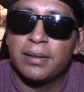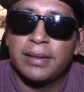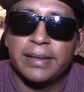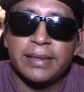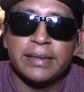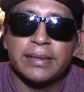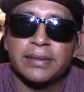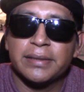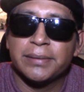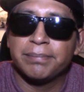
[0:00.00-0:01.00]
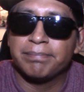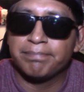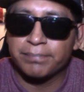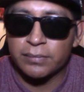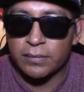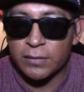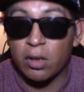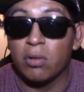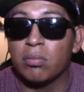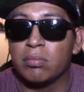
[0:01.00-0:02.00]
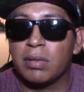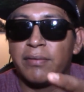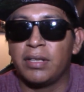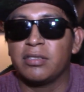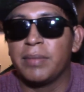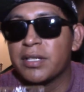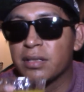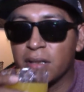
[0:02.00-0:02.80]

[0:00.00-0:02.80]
And oh, I forgot to mention,